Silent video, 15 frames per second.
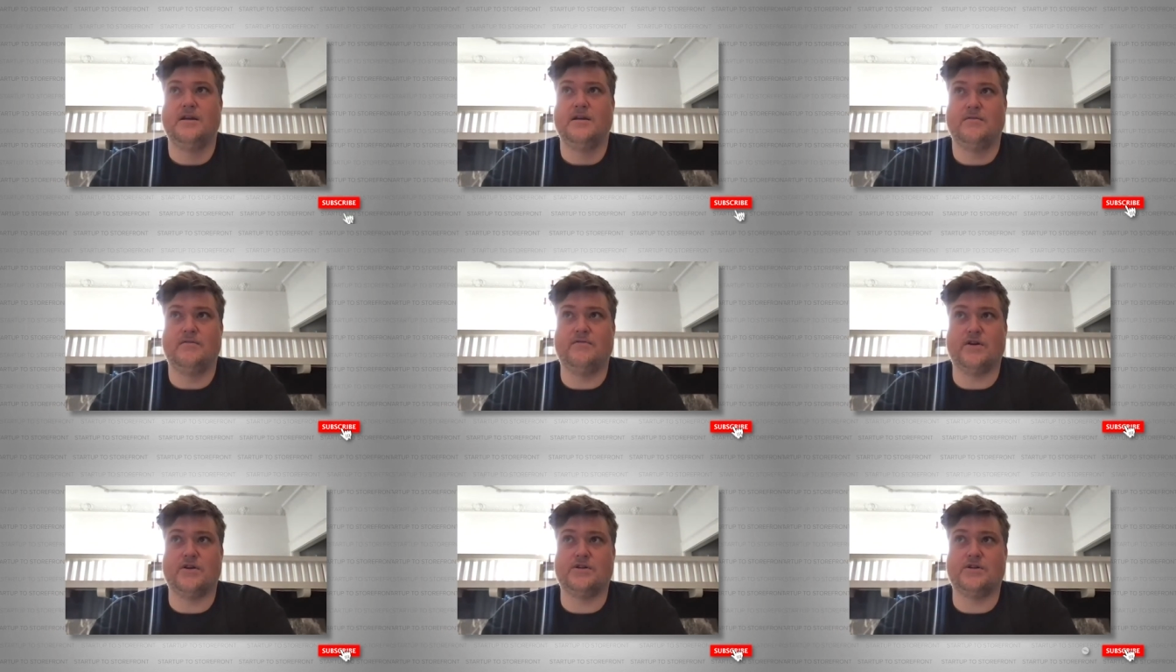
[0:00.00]

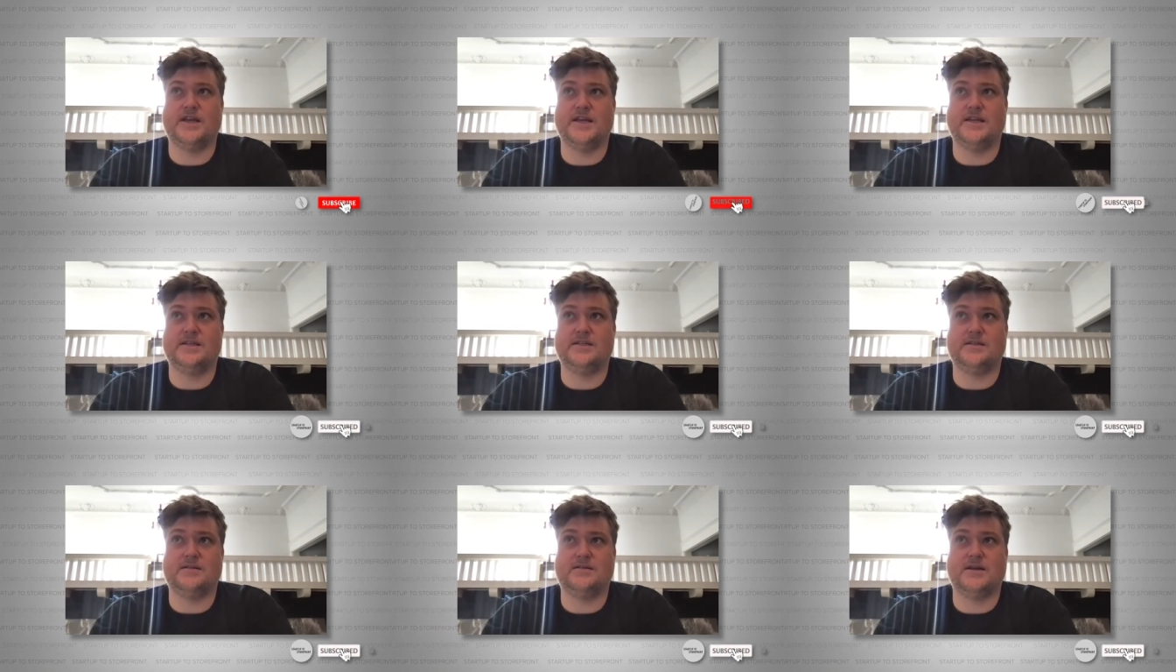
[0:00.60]

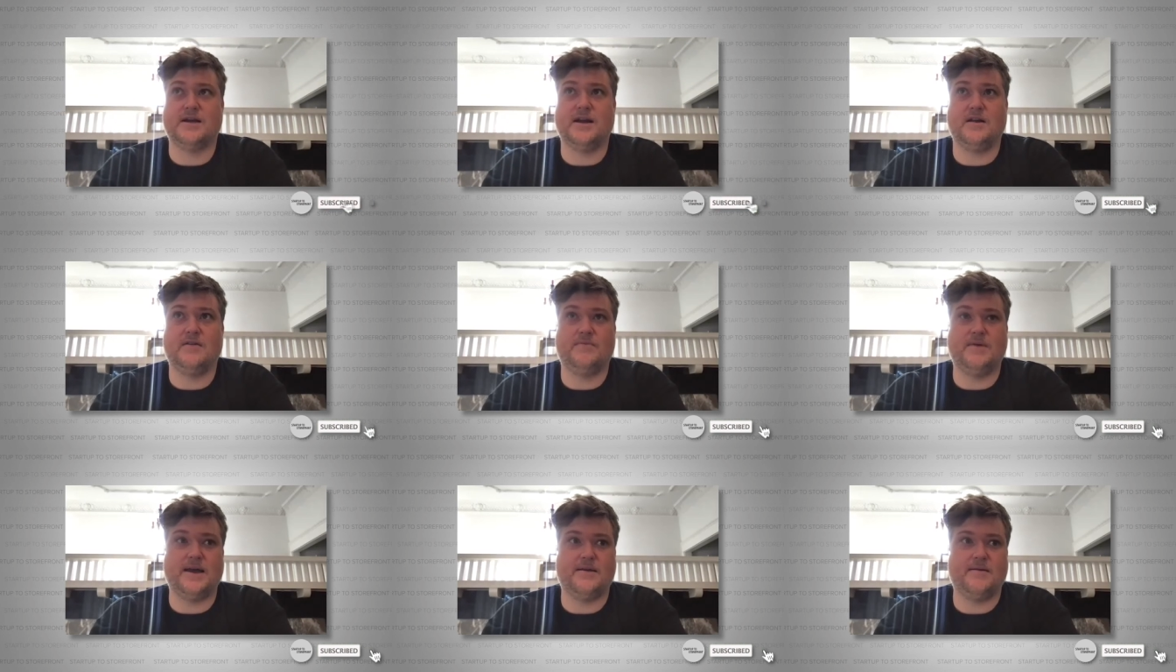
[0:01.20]
versus kind
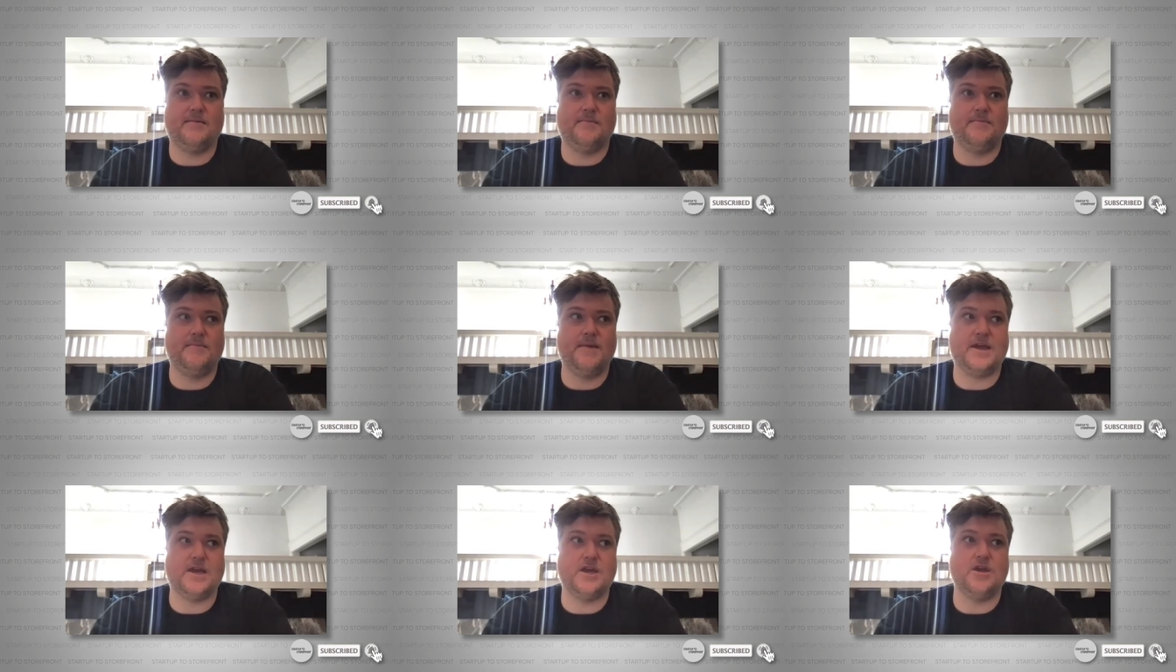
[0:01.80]
of like
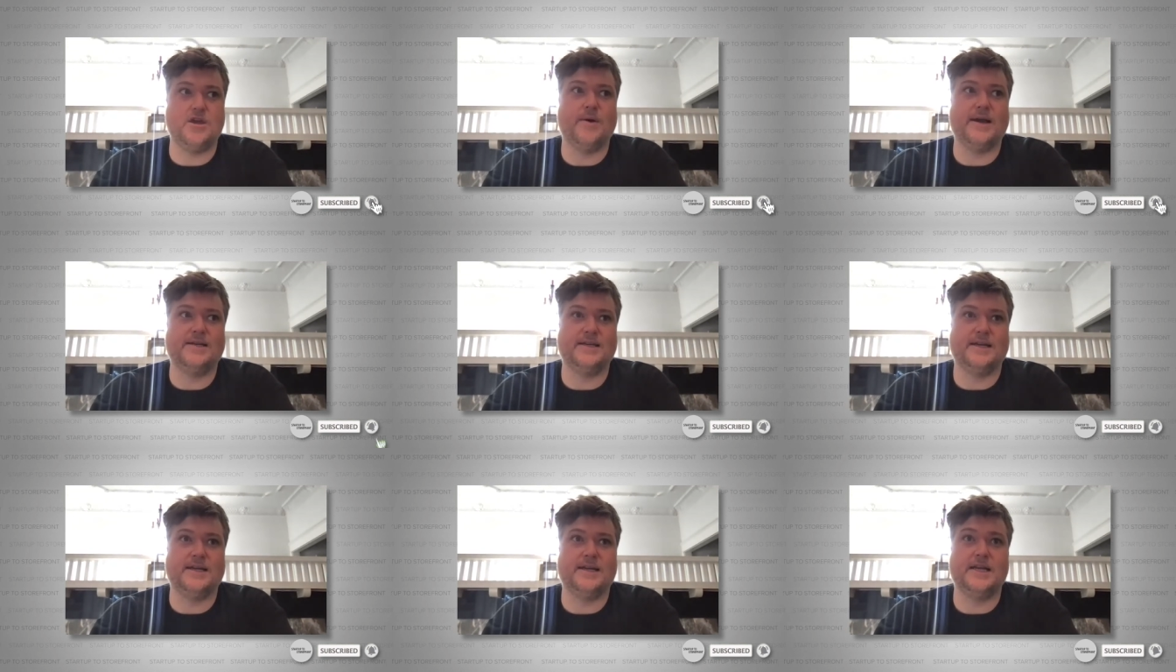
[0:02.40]
making you
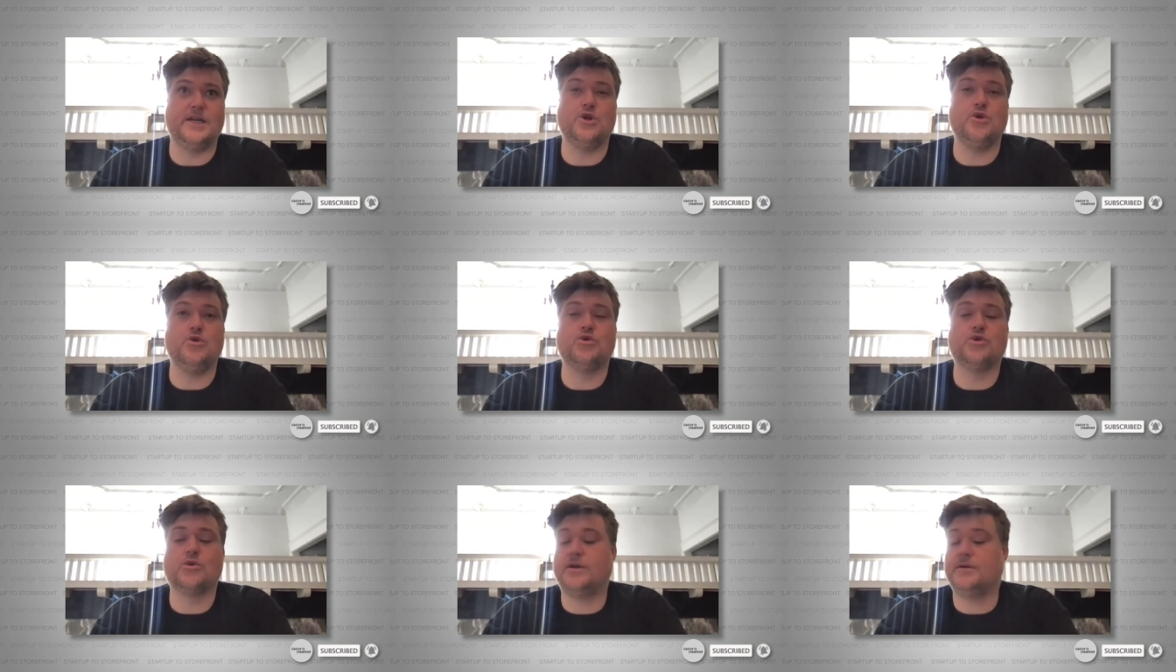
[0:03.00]
identity
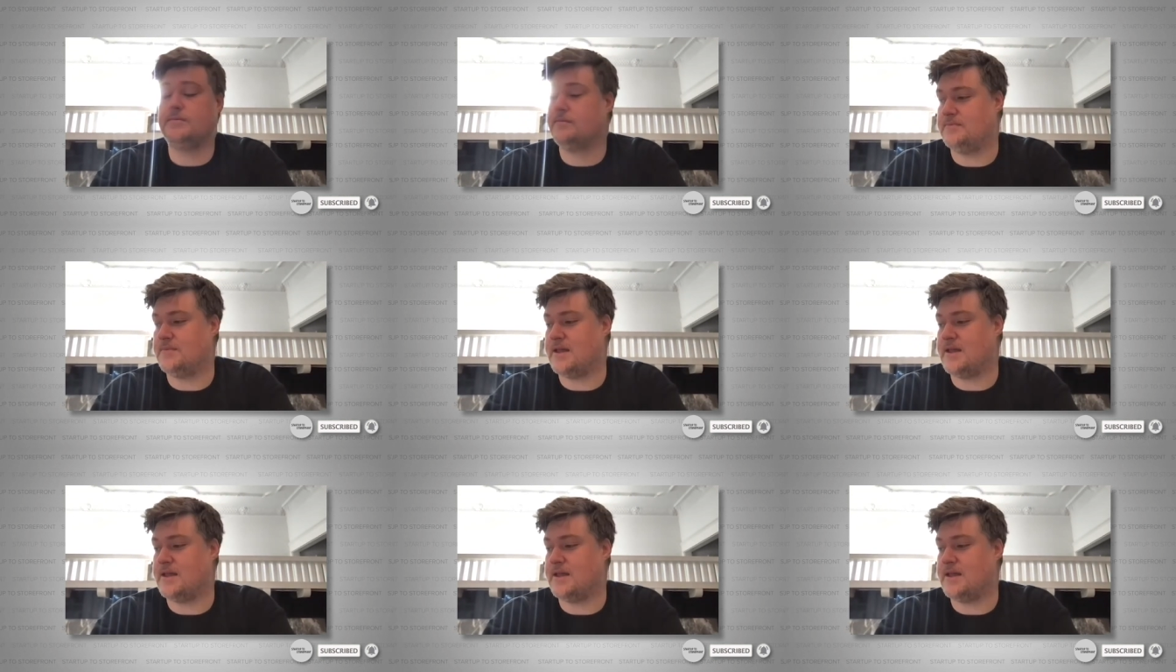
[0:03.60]
neutral.